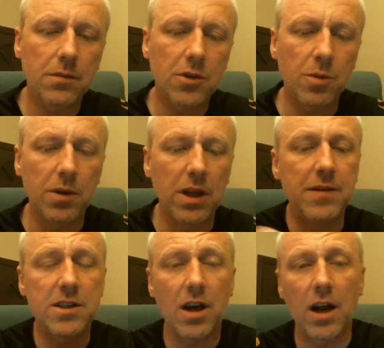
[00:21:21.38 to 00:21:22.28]
believe
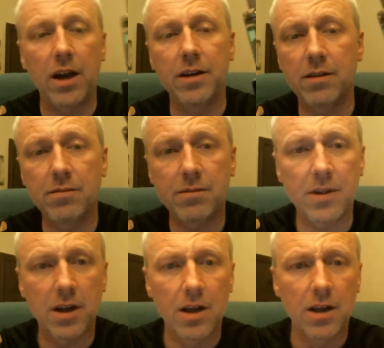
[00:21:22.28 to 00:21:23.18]
it. And
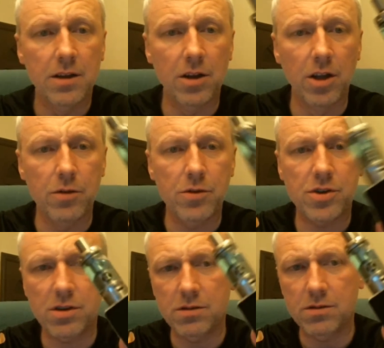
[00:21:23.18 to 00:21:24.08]
the
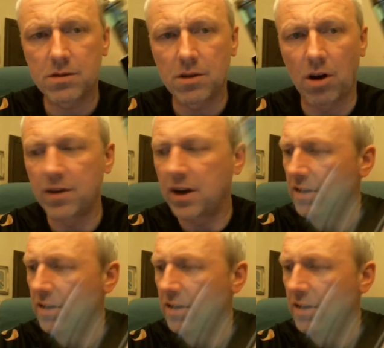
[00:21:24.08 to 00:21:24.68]
looks of it,